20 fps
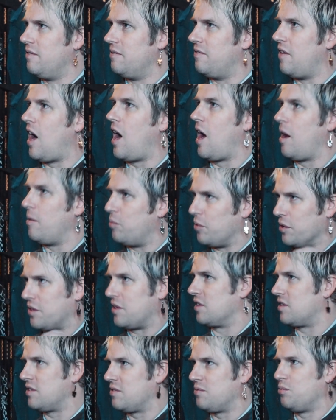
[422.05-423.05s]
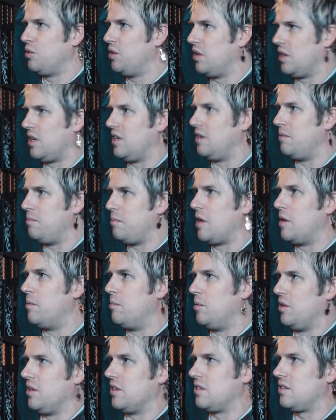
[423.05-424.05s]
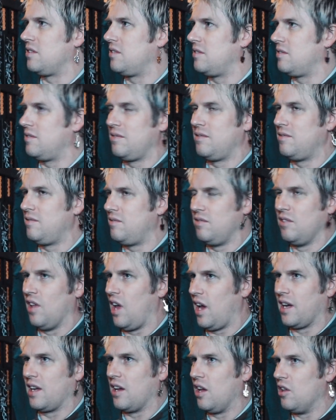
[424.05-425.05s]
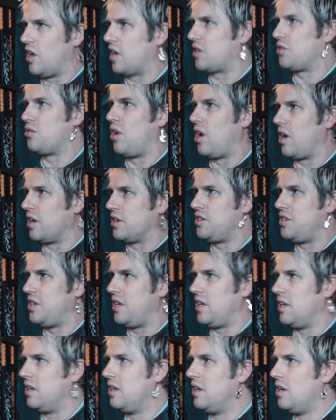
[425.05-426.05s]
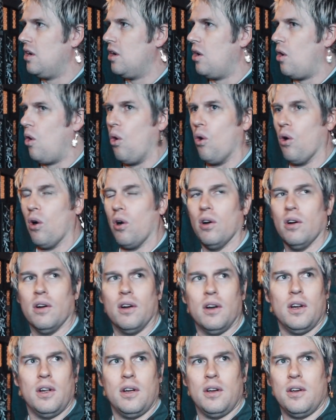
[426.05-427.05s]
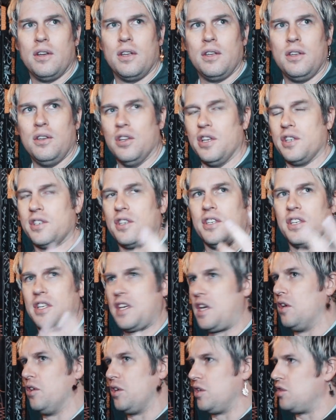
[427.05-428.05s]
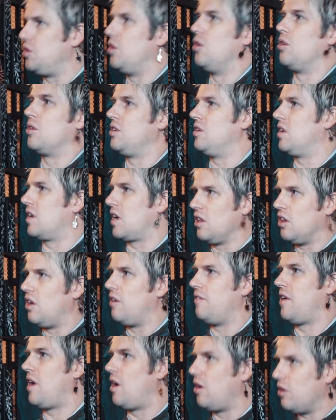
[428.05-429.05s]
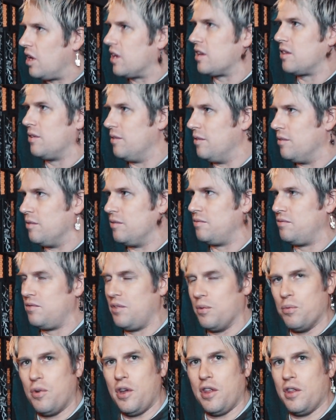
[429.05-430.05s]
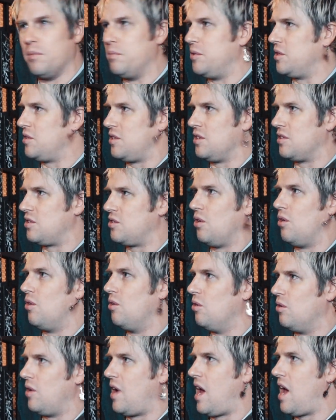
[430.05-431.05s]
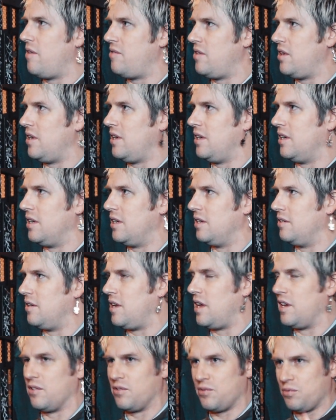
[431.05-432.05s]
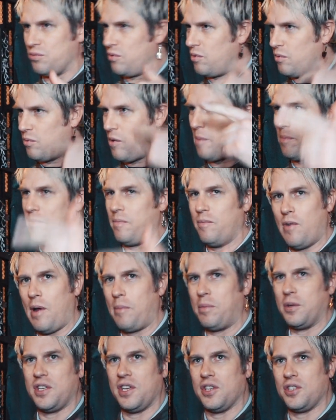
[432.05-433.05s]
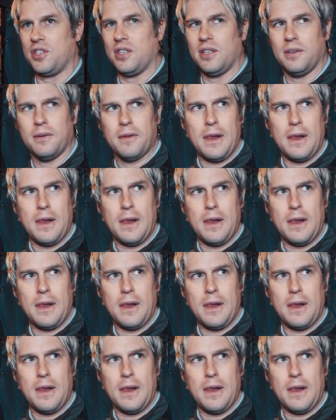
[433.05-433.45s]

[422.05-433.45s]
vibe with this really minimalist like electronic shit. Or you listen to Killing Joke, and like I love how like the rhythm is just so heavy and it's repetition.